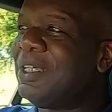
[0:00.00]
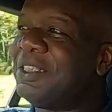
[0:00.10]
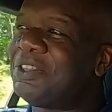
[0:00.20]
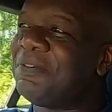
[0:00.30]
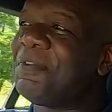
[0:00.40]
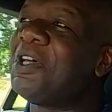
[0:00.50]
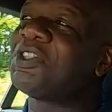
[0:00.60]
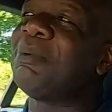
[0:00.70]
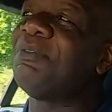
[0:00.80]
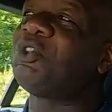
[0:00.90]
This is the
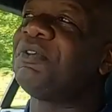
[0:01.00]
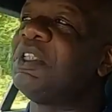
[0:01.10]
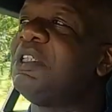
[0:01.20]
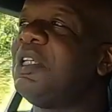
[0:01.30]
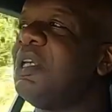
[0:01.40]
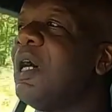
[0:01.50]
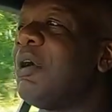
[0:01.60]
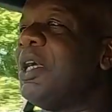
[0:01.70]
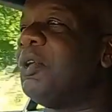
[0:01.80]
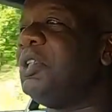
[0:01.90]
first time I've driven an
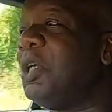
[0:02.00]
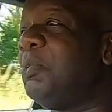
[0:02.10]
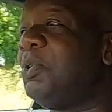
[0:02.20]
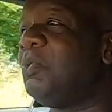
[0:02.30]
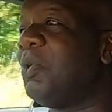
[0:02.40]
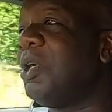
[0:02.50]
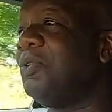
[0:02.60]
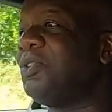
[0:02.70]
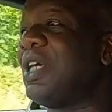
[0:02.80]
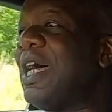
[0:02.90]
R8 on the open
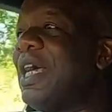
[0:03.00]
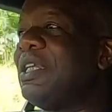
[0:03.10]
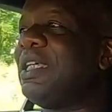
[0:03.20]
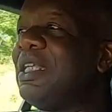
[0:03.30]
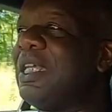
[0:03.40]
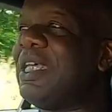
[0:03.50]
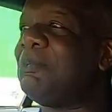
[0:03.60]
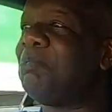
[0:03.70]
roads, and it